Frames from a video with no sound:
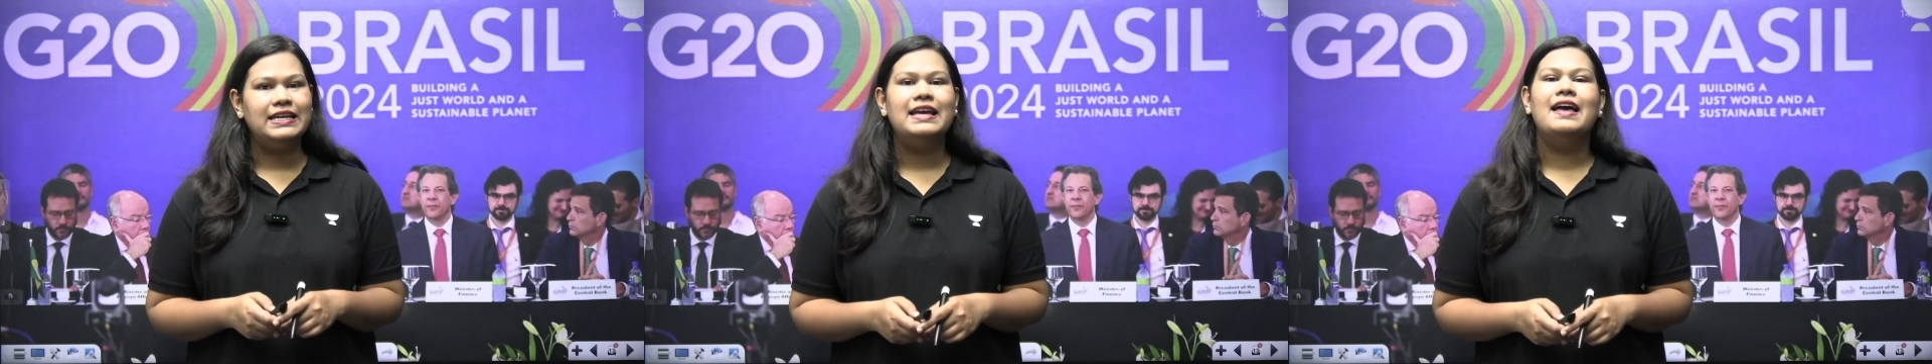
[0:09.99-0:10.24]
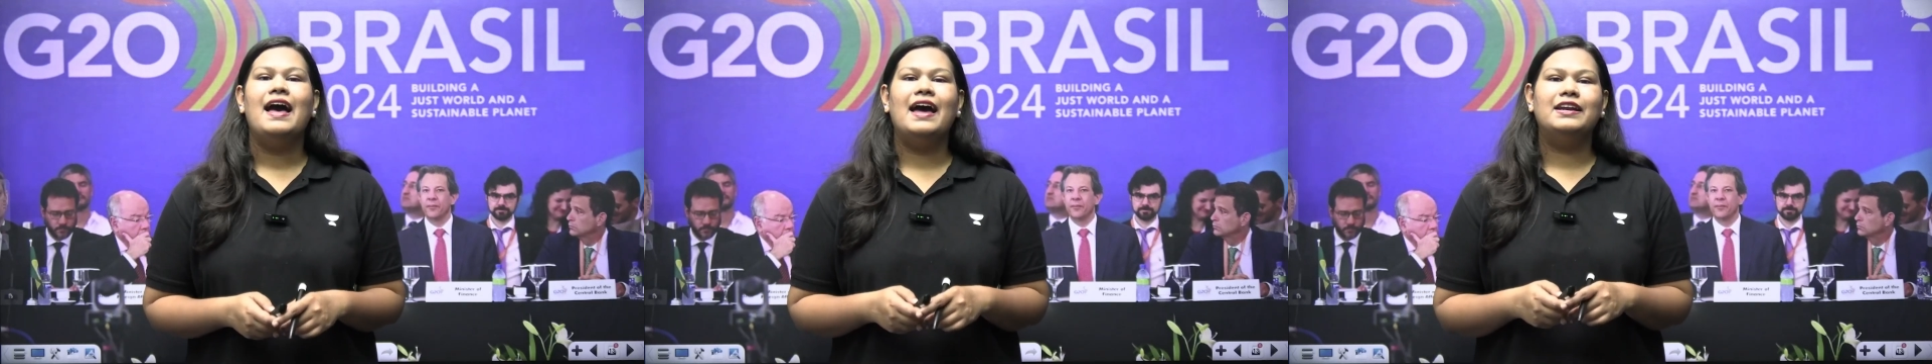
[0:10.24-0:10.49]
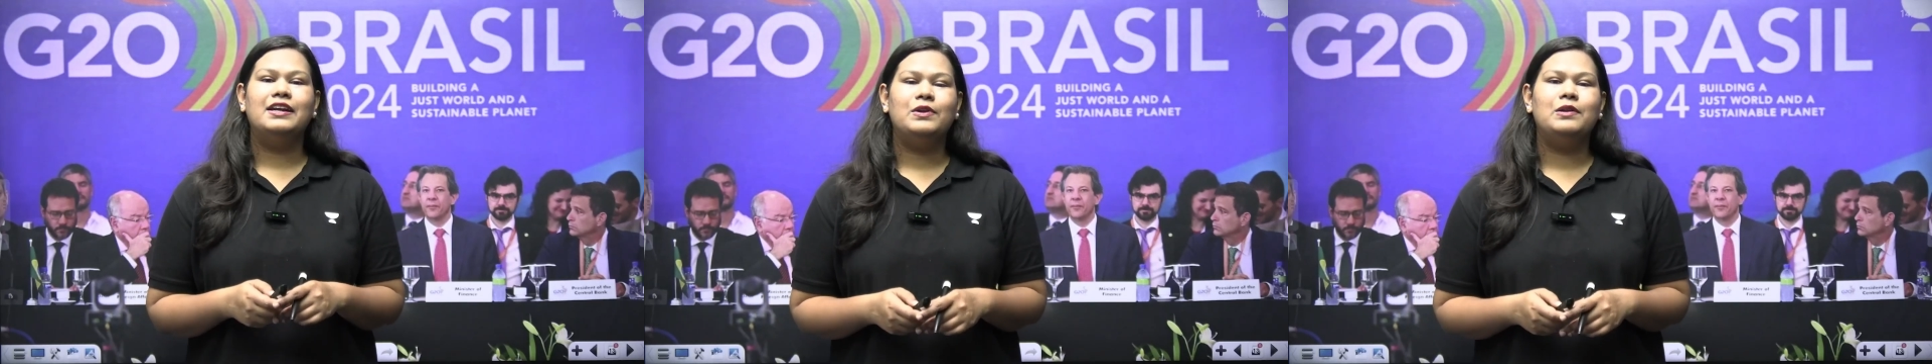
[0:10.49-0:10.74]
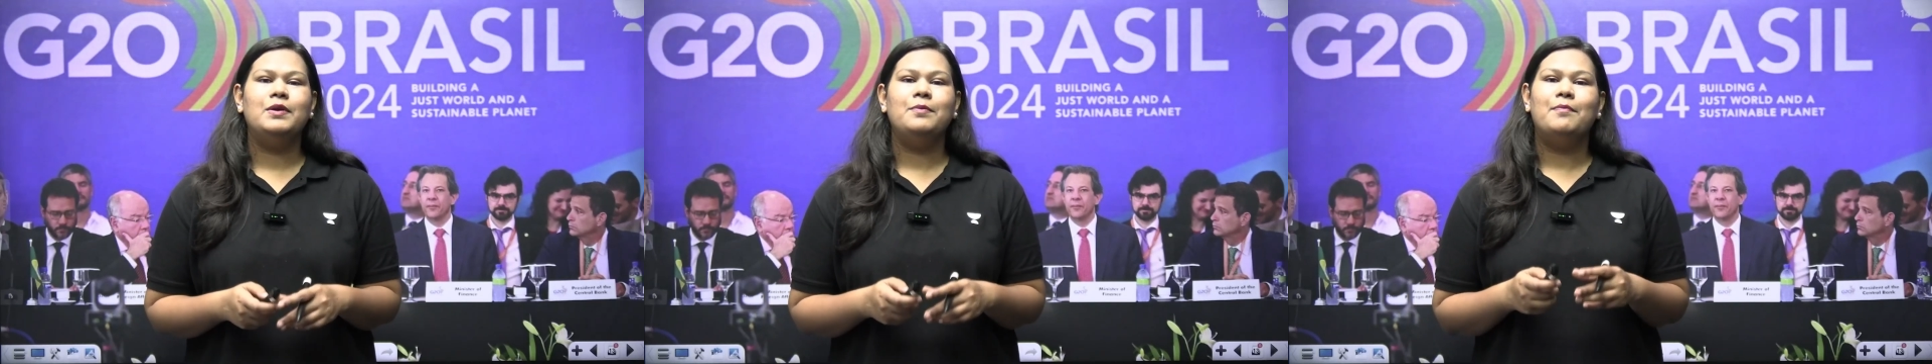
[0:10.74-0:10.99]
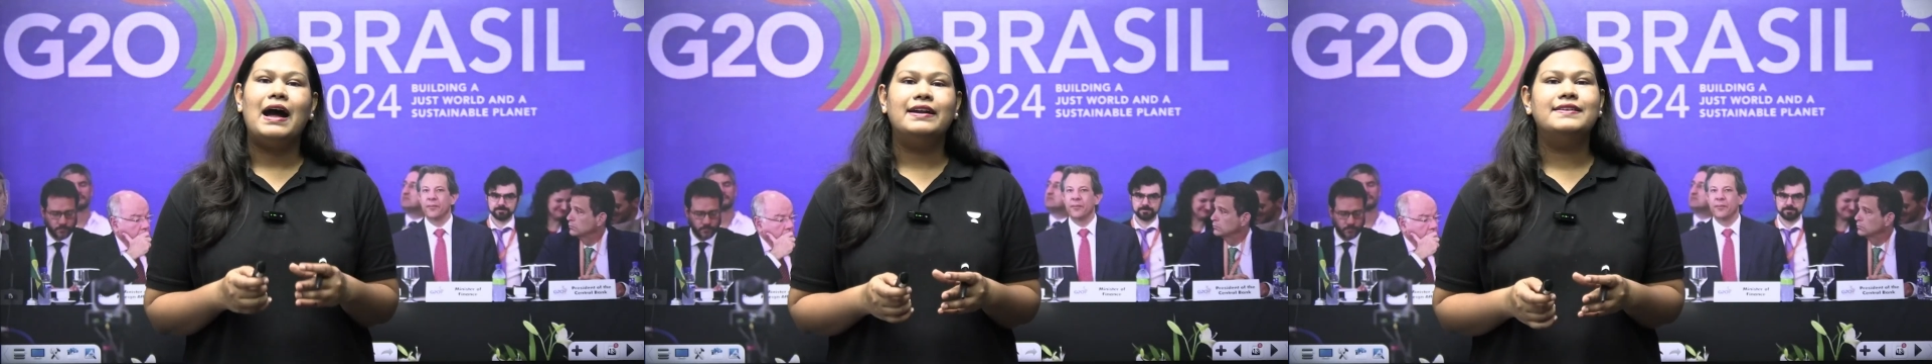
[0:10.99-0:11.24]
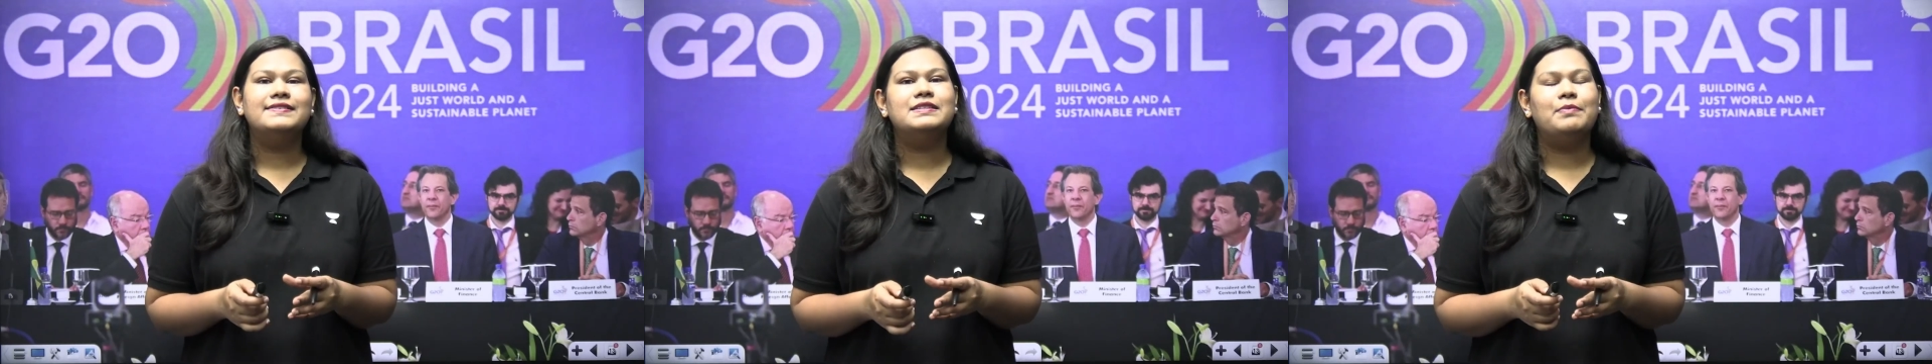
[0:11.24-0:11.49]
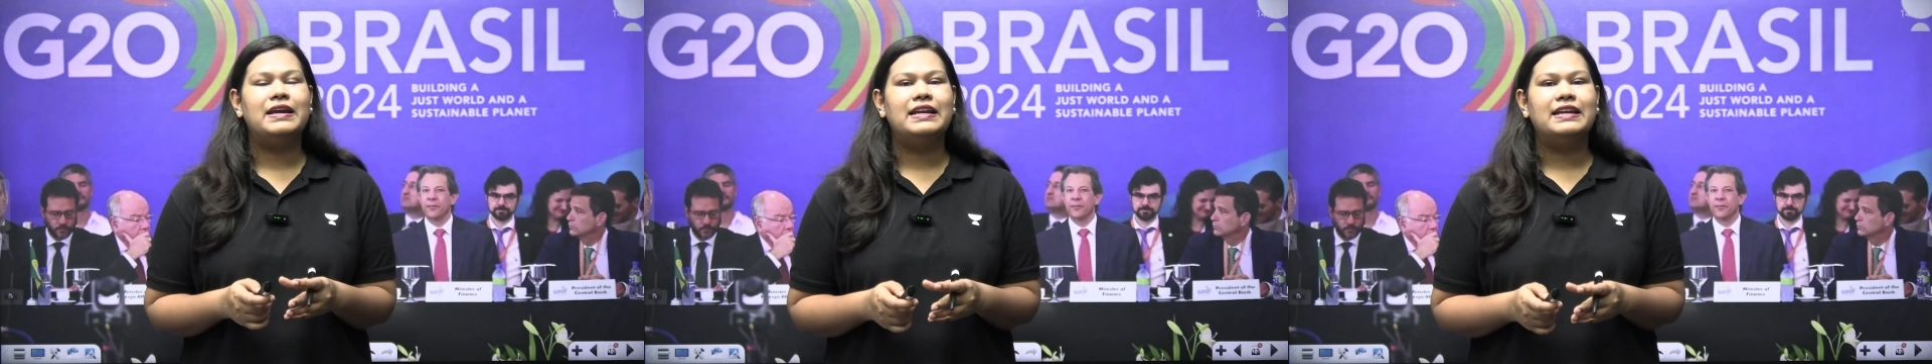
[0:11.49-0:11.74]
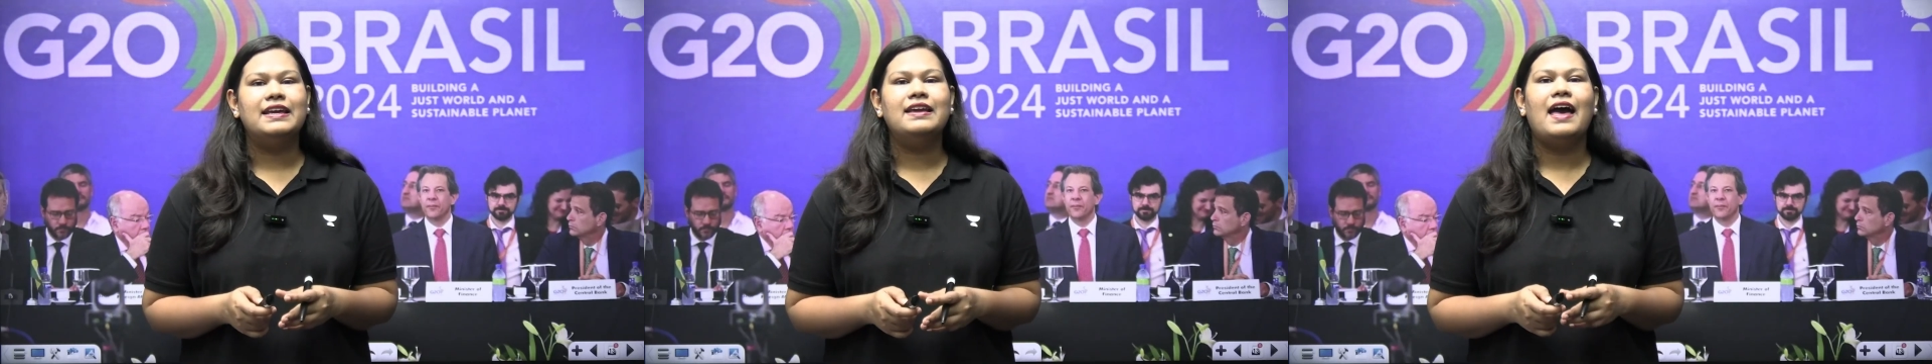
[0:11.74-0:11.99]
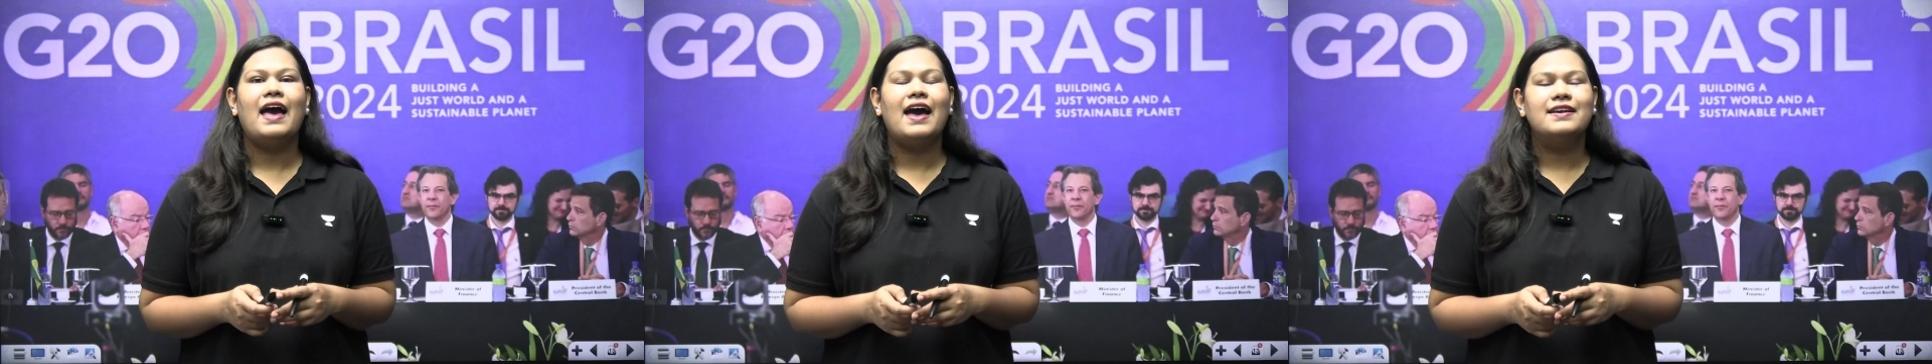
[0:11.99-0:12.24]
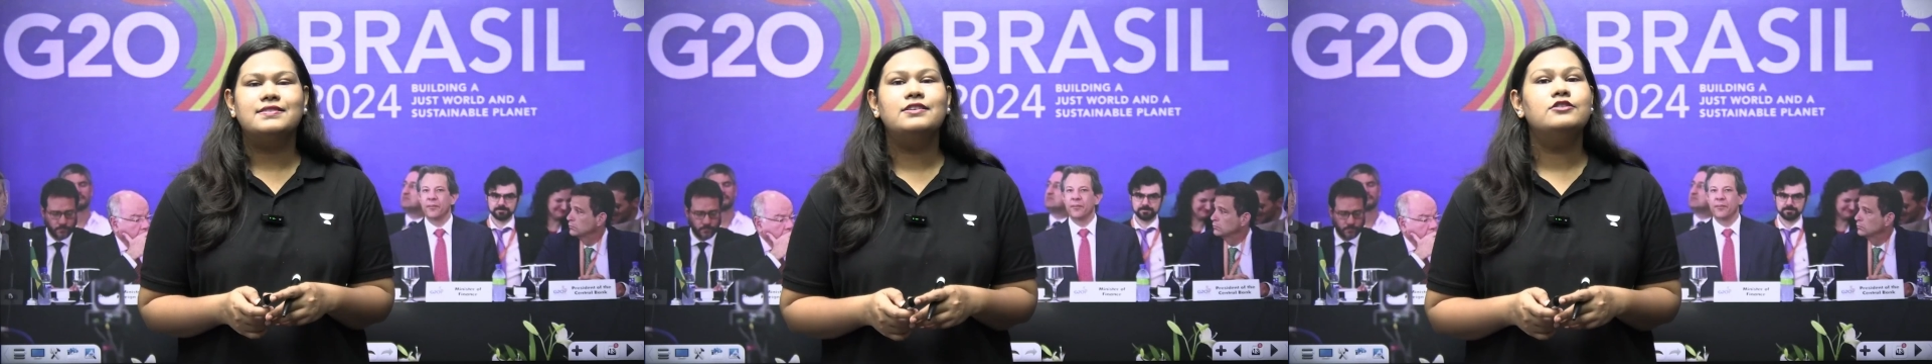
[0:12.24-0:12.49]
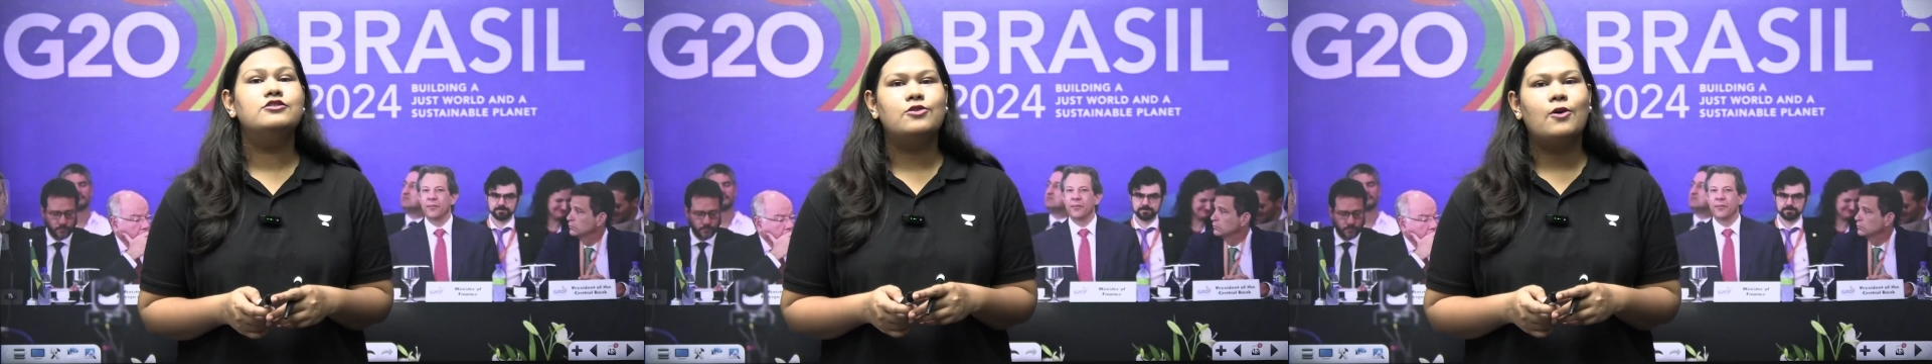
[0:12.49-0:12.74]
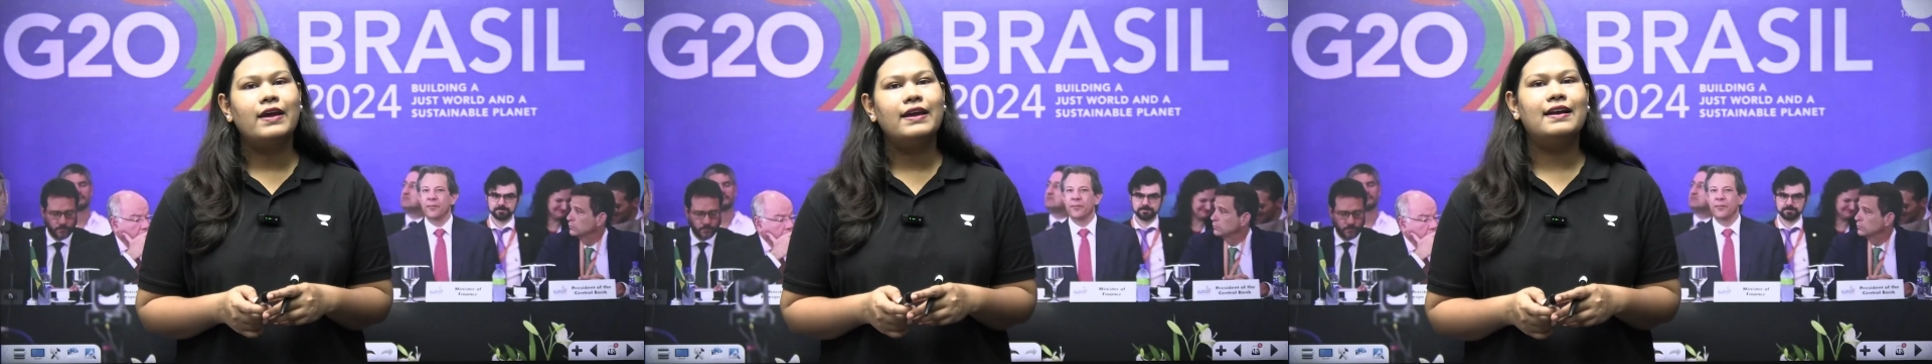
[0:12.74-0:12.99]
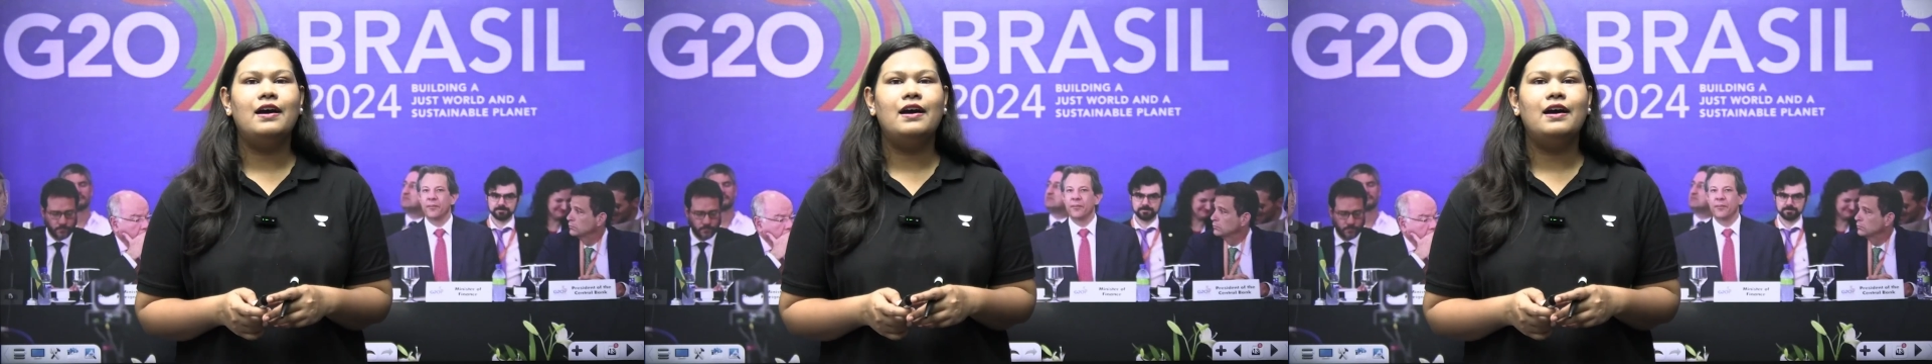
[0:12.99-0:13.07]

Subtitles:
and it will be participating as a Troika